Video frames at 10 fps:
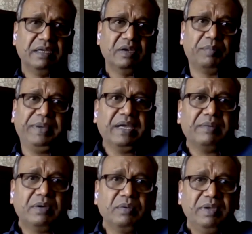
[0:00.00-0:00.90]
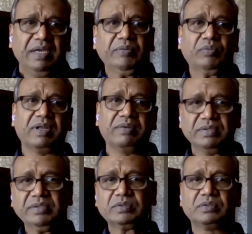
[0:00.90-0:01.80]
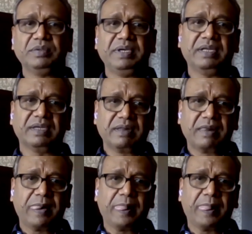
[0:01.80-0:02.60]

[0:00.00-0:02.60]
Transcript: you know, being able to eat what I was used to eating,